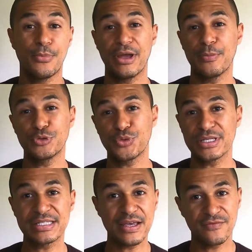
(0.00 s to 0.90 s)
But in
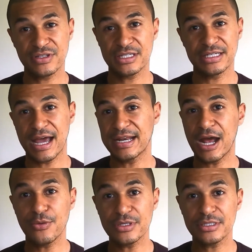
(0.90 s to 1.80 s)
between 7 to 9
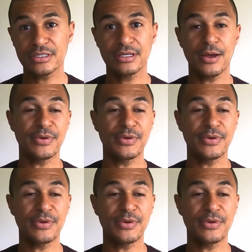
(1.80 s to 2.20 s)
hours,